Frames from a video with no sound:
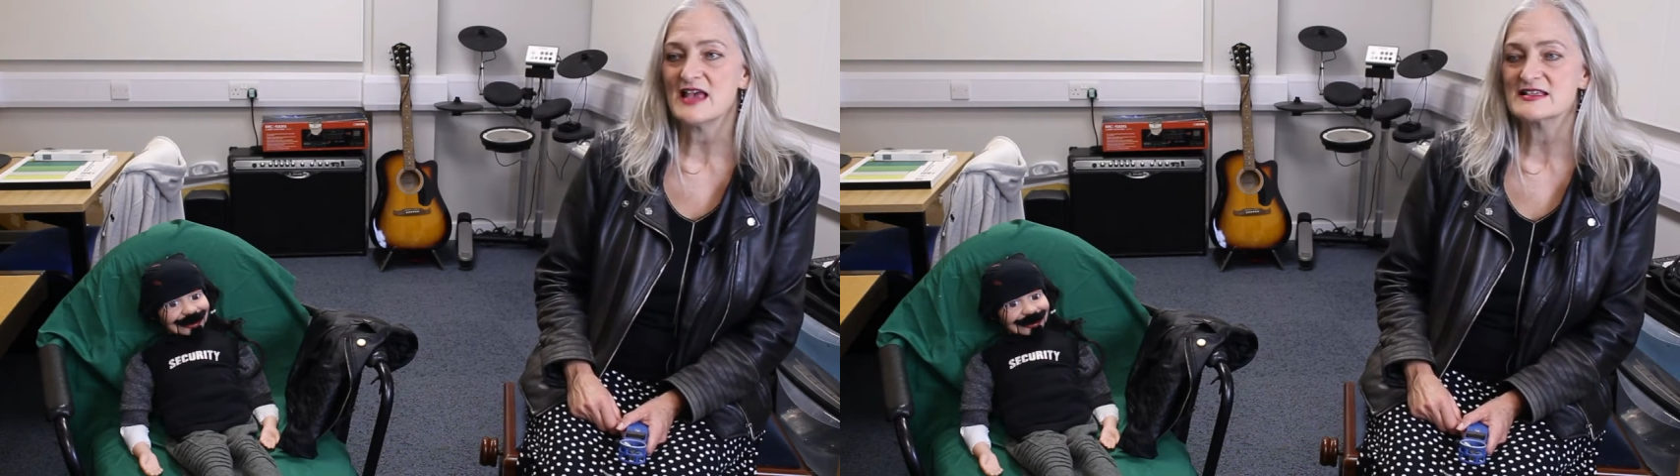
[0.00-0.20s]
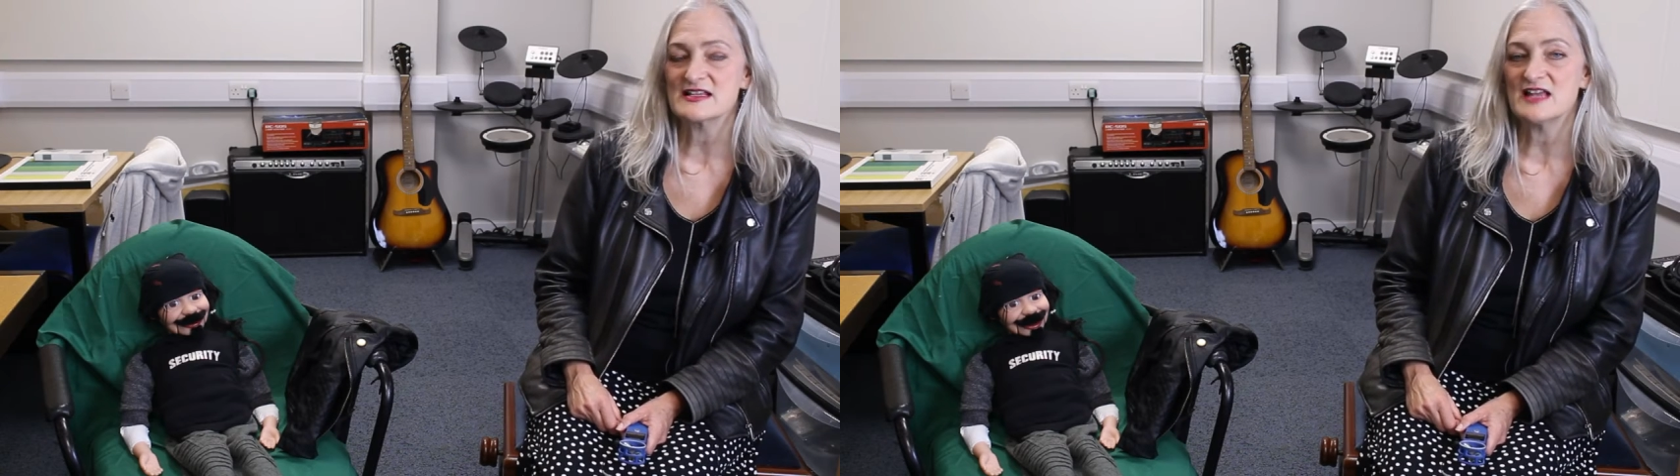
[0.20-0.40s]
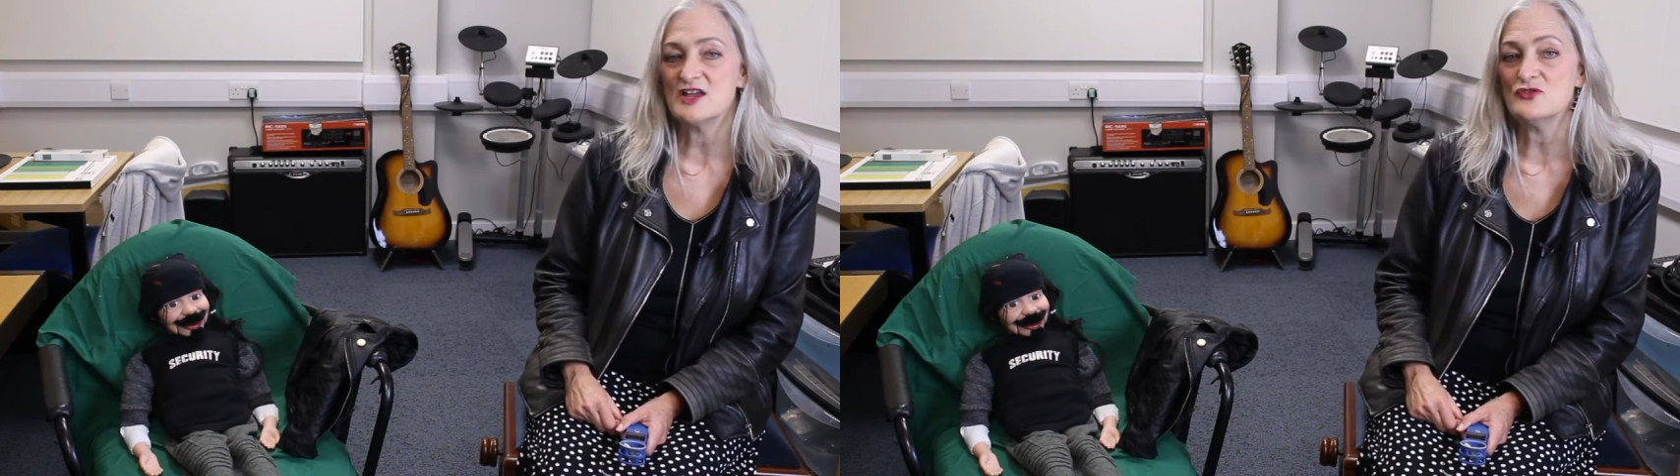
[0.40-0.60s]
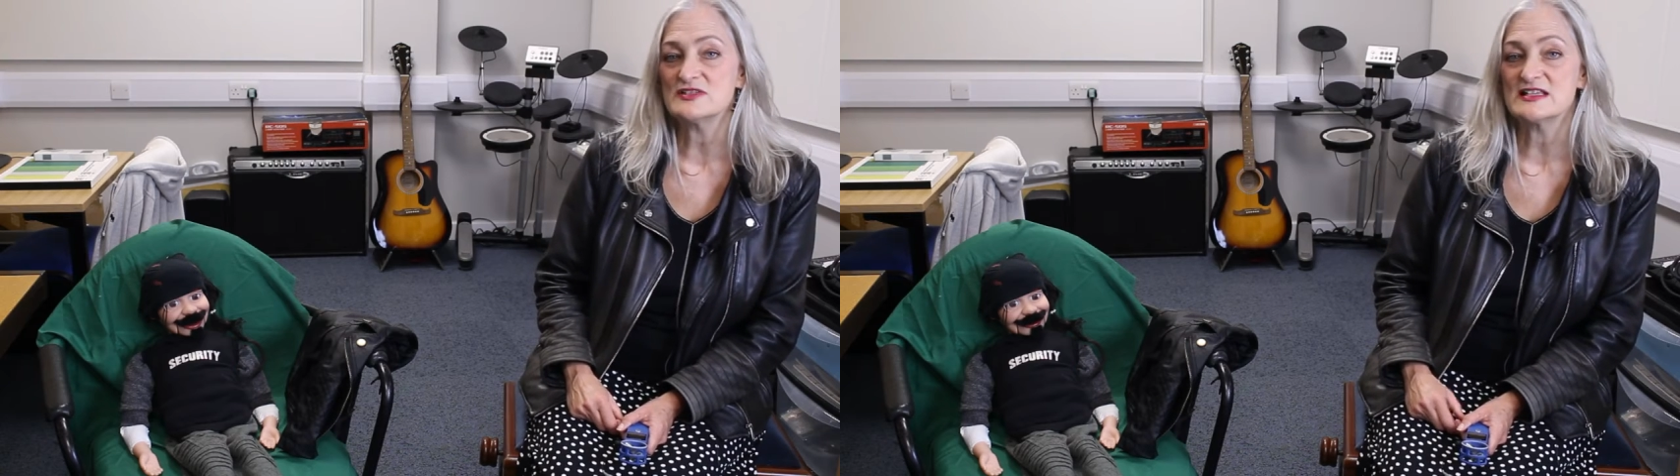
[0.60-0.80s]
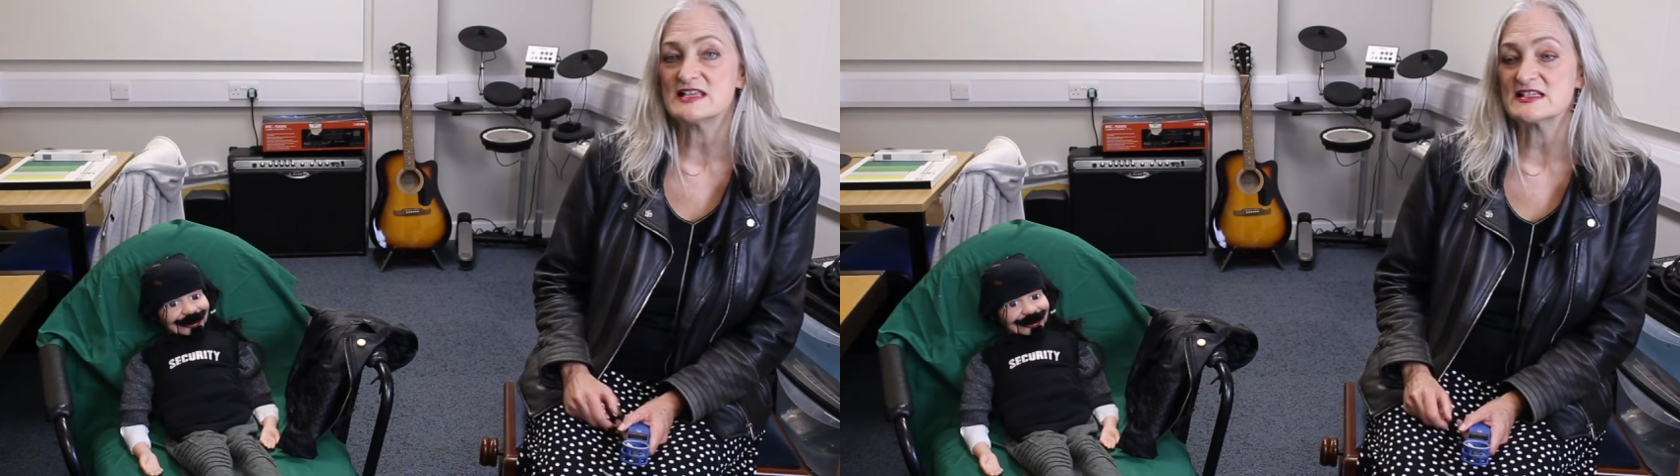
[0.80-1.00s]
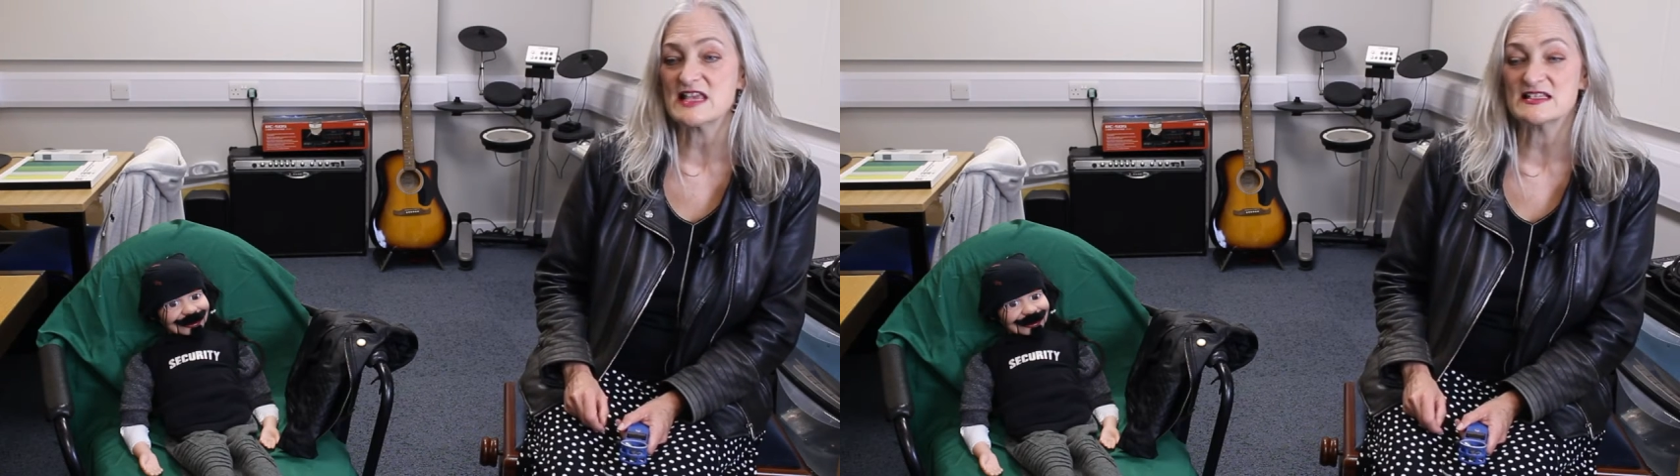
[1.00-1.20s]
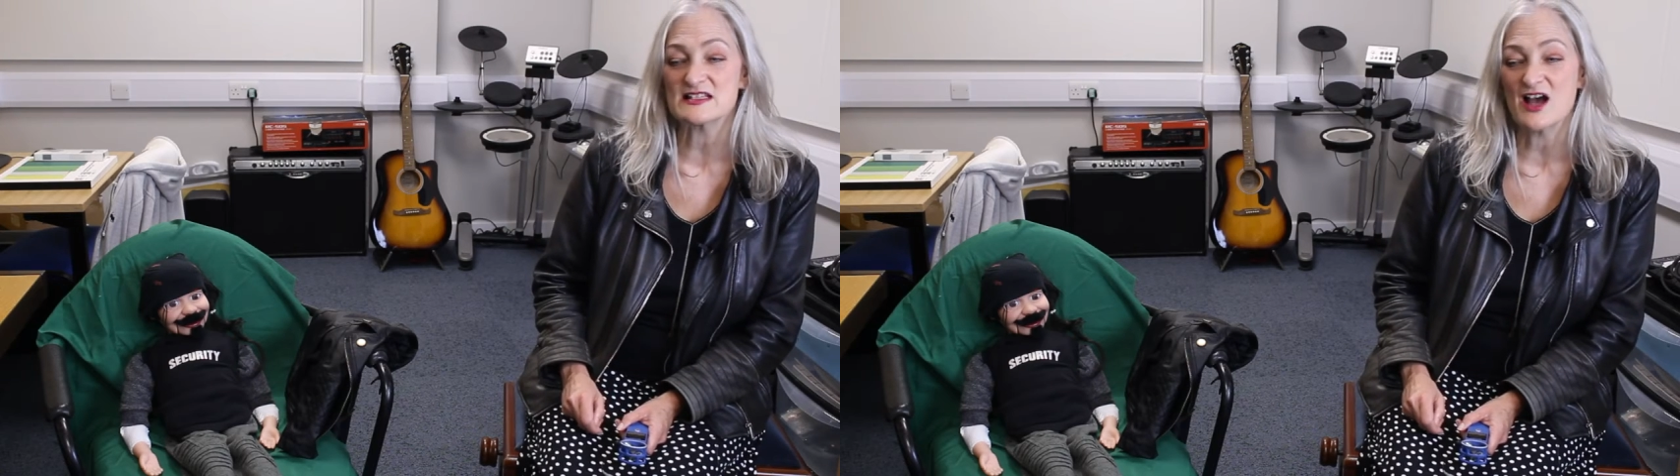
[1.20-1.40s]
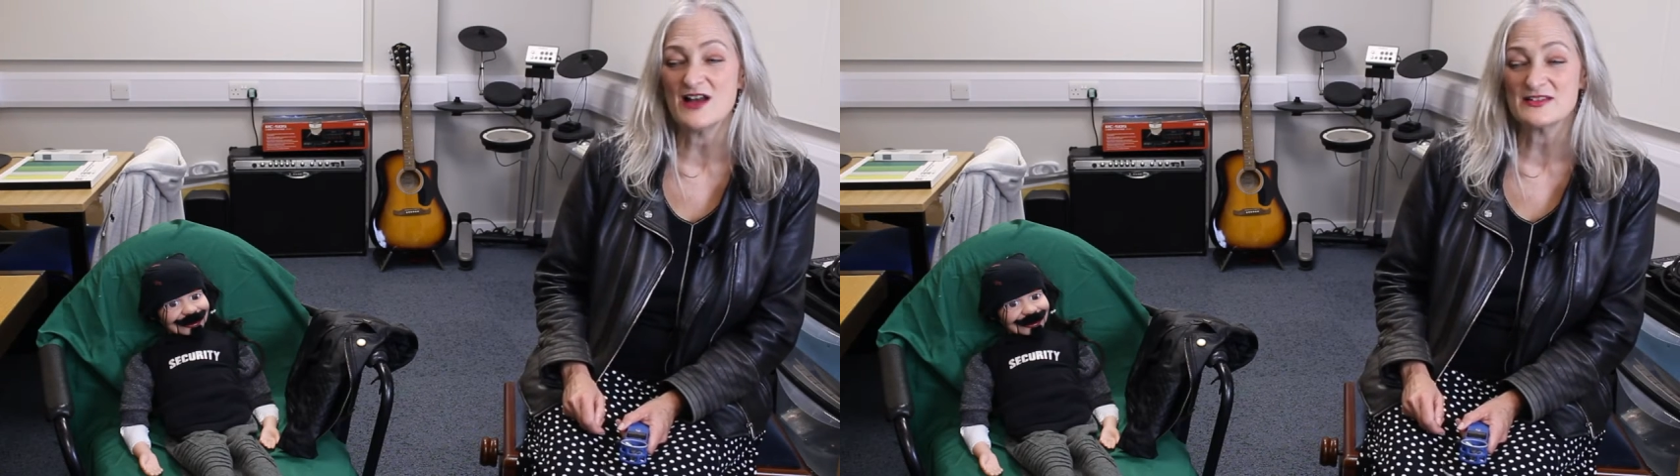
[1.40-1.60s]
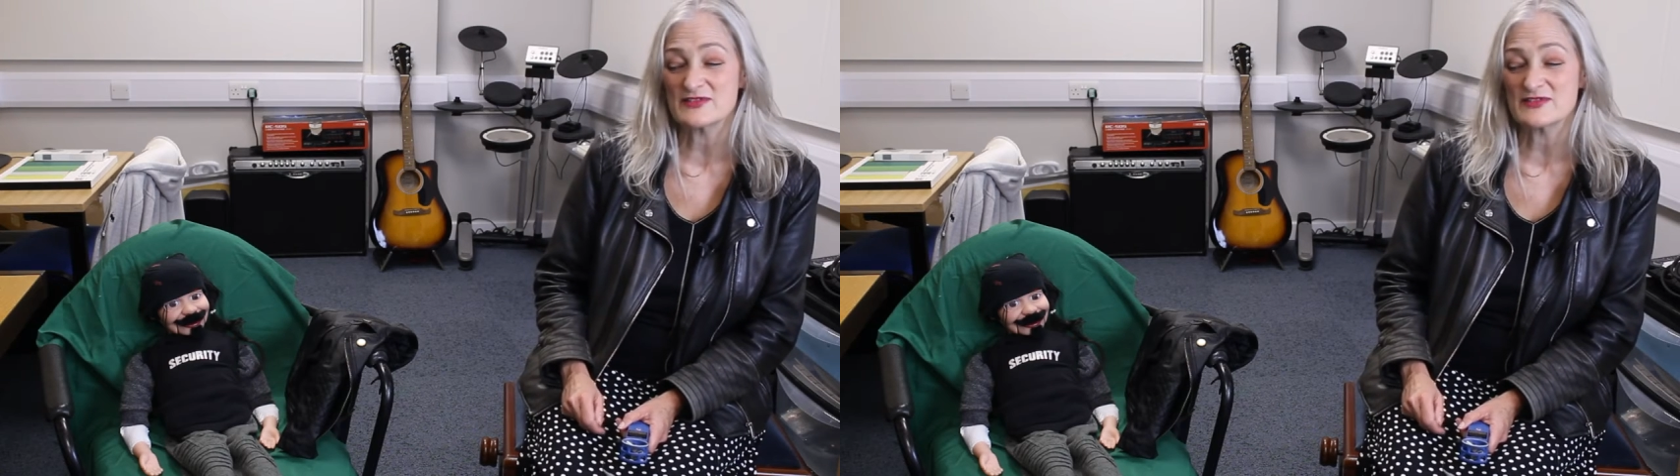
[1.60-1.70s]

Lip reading: Yes, and I notice it's kind